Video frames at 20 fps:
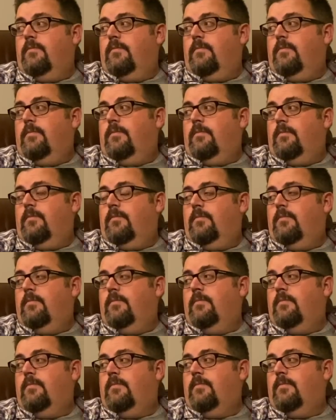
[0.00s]

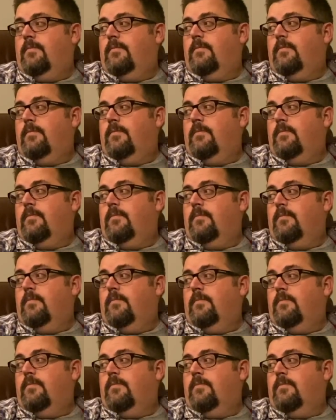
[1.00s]

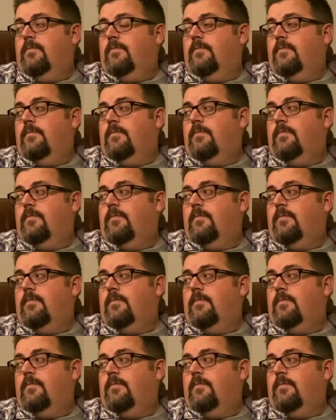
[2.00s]
(silent)